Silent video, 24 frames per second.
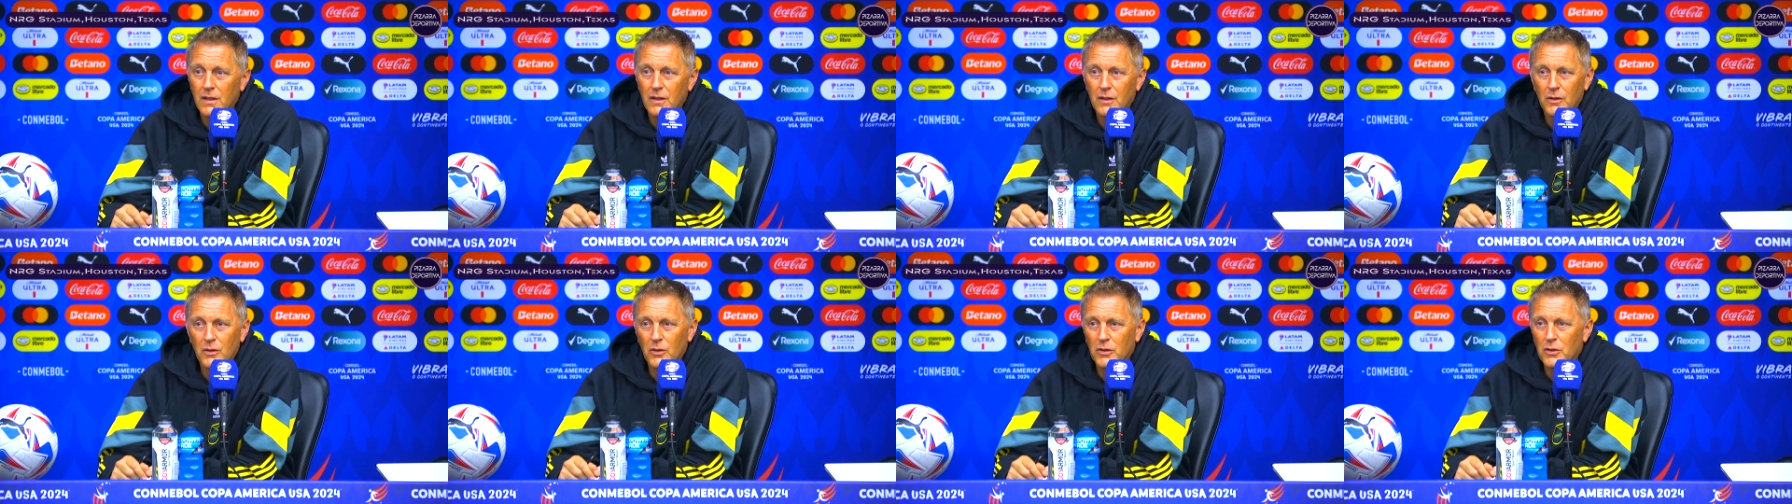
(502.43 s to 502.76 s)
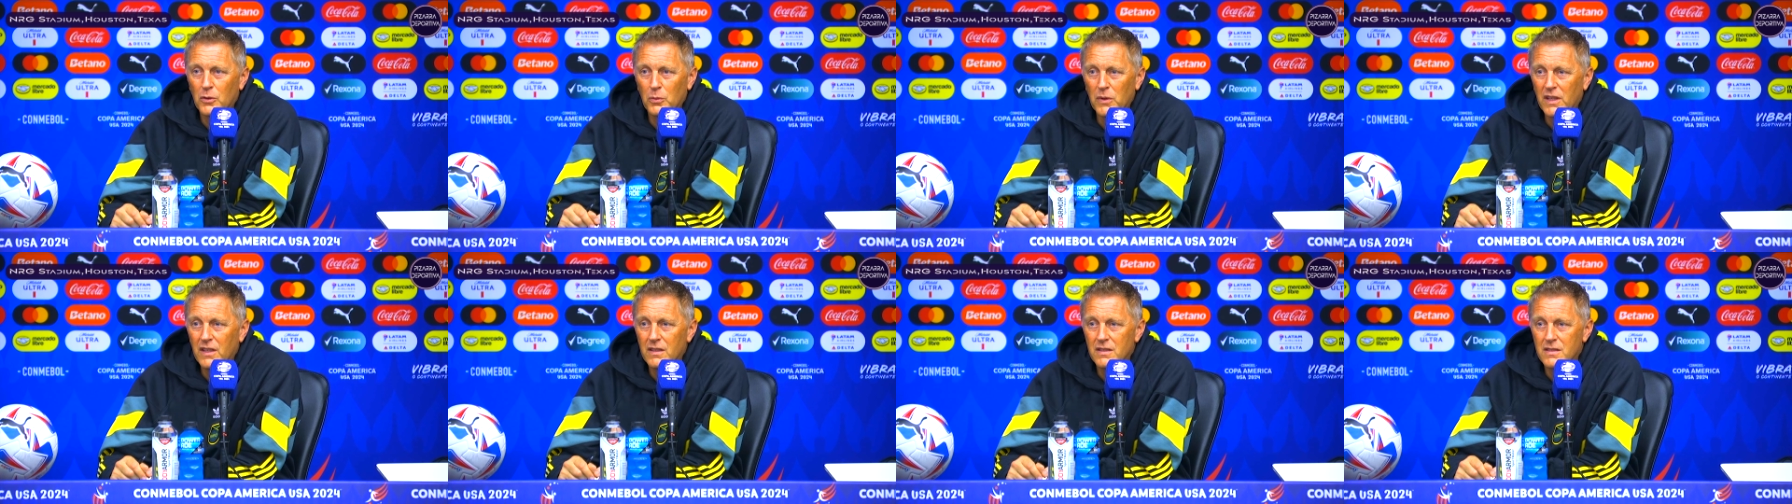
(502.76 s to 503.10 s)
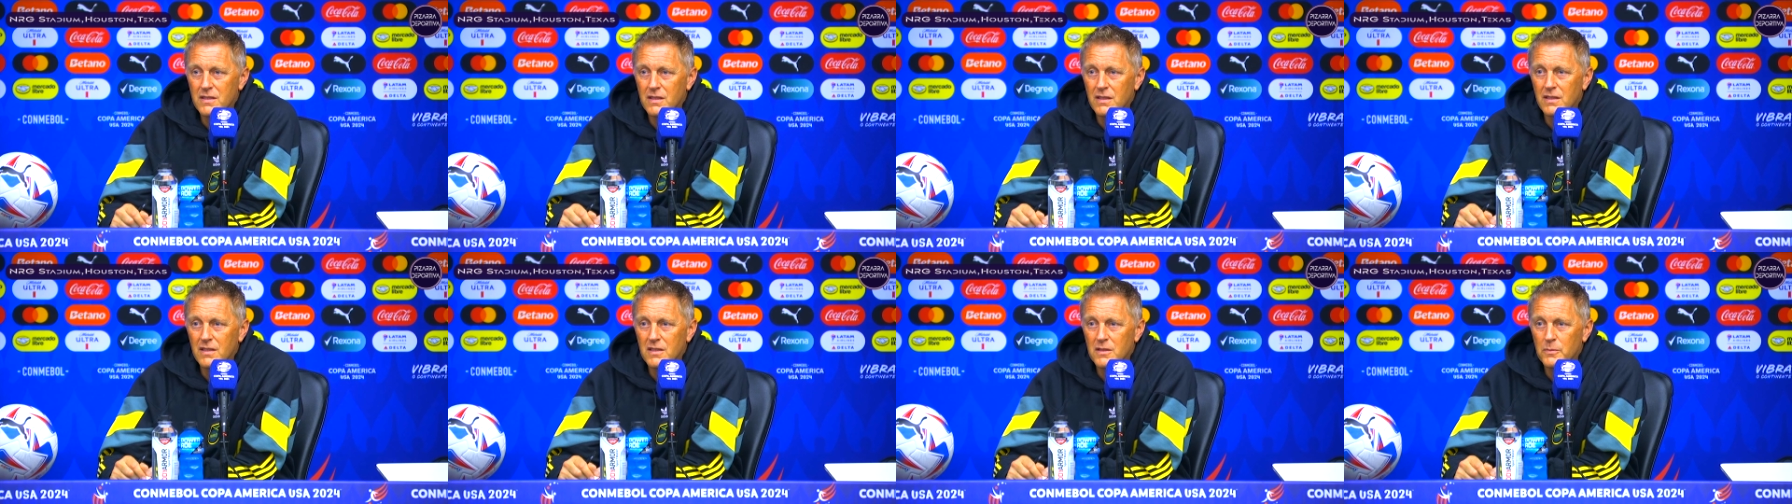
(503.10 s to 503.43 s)
Not a weakness
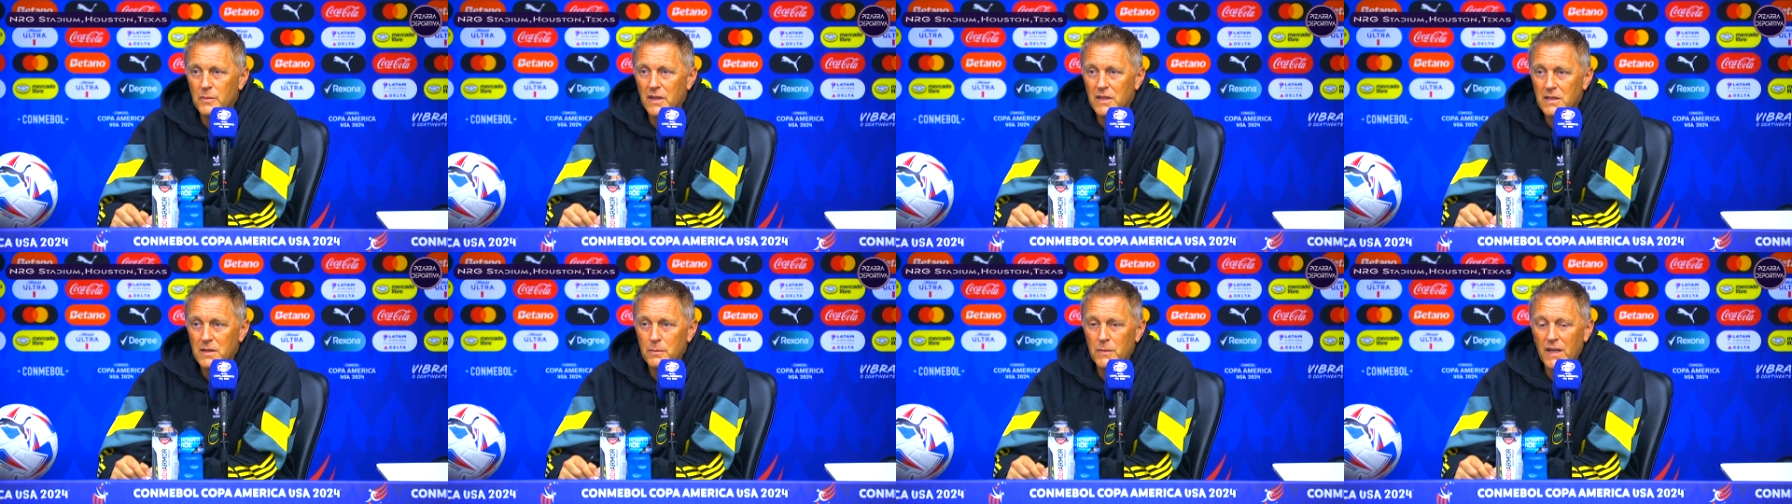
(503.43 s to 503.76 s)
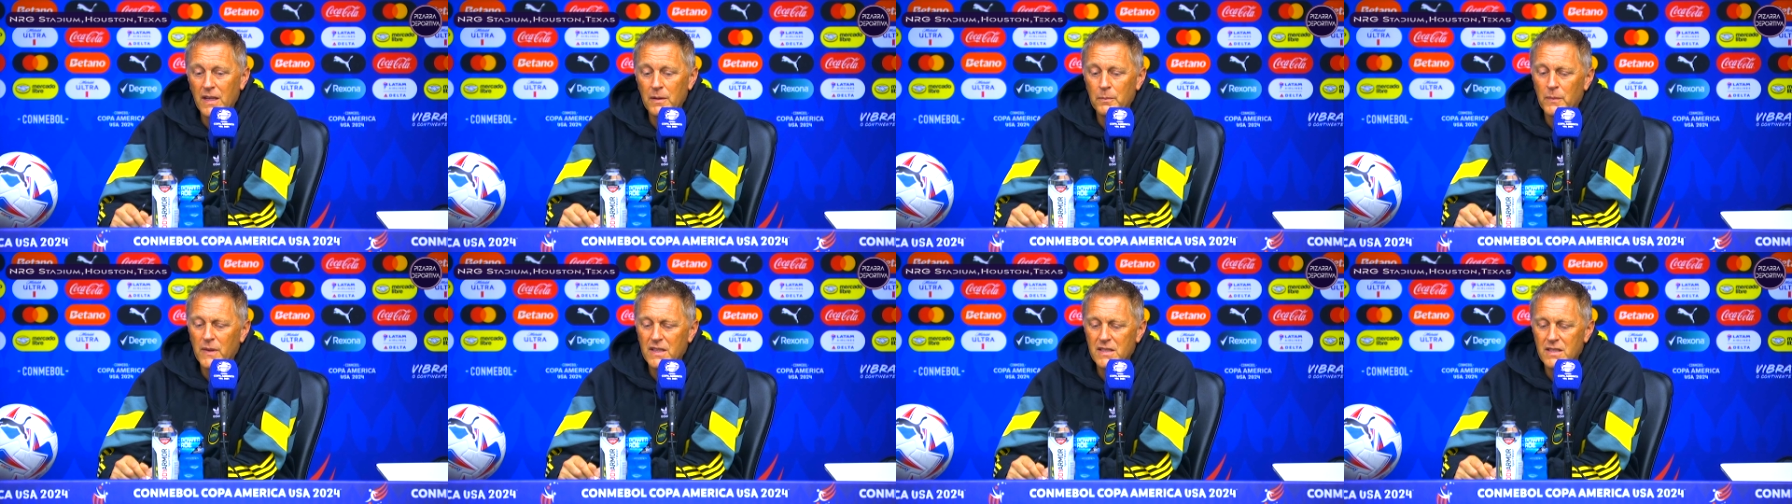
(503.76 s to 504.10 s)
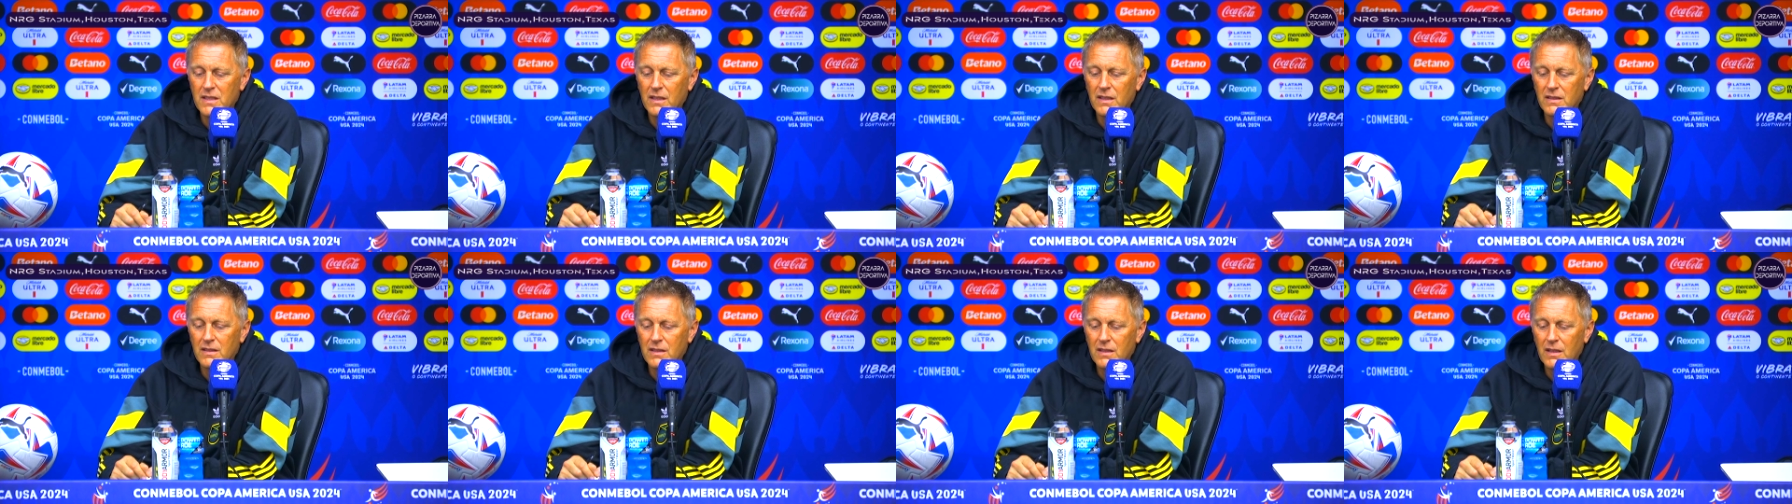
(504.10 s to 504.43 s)
in this Me-
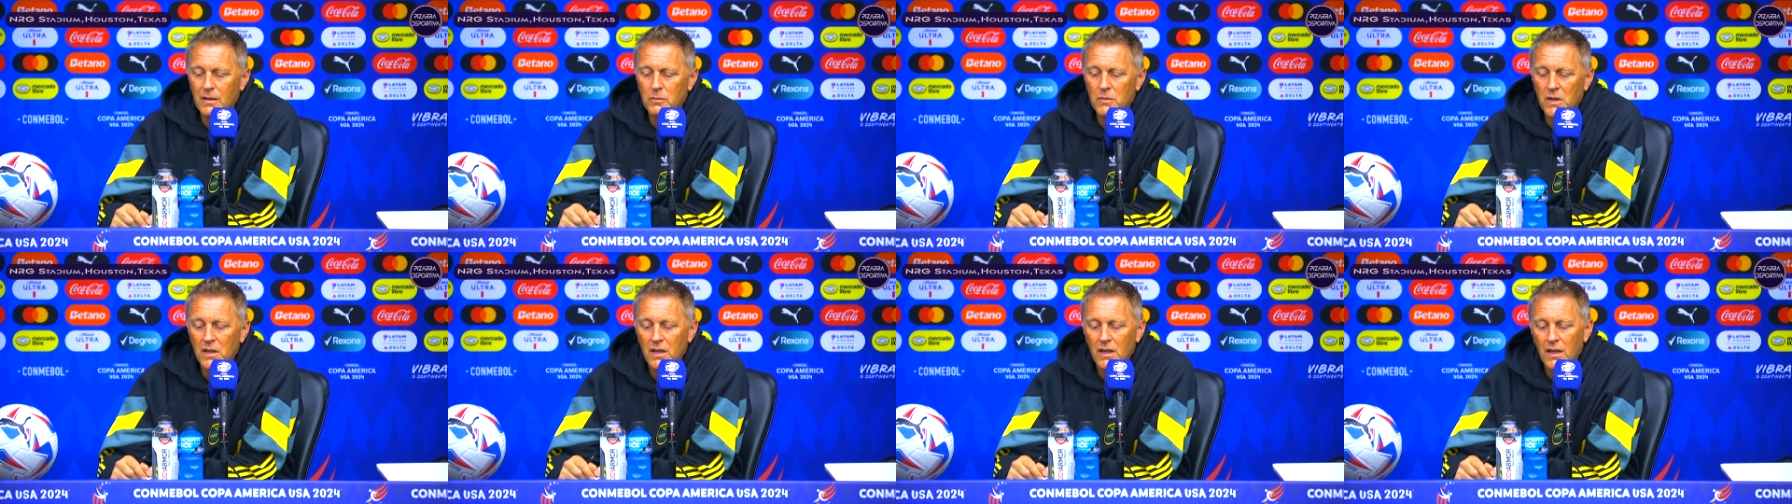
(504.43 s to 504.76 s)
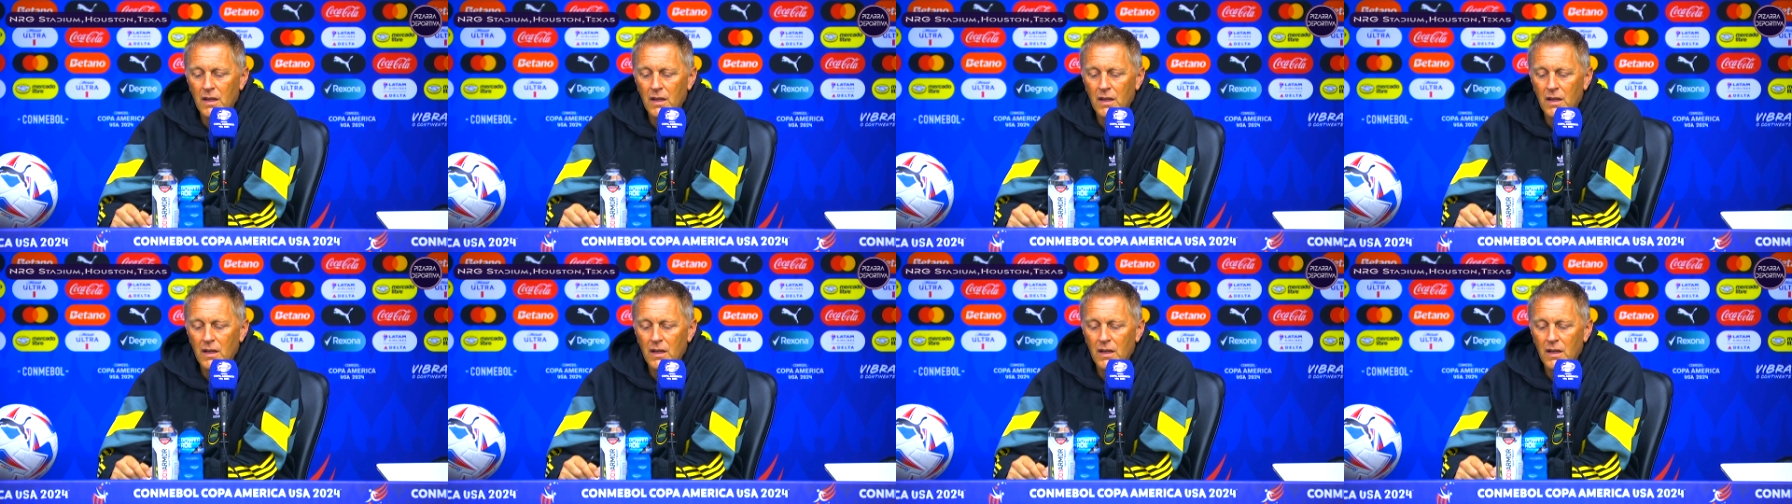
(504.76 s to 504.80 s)
Mexican team.